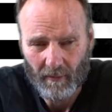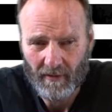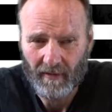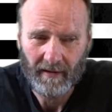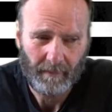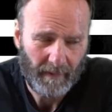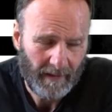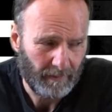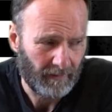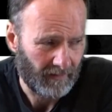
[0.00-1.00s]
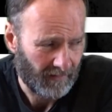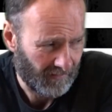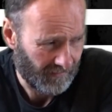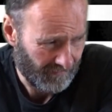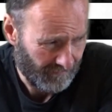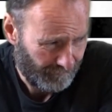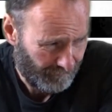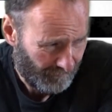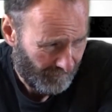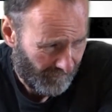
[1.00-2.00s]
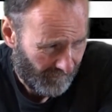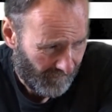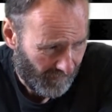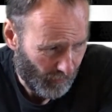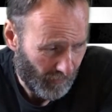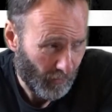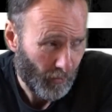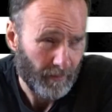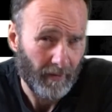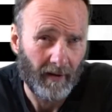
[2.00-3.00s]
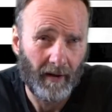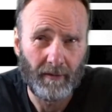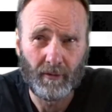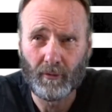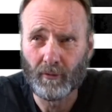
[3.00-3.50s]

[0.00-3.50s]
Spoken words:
When you hear people going on about how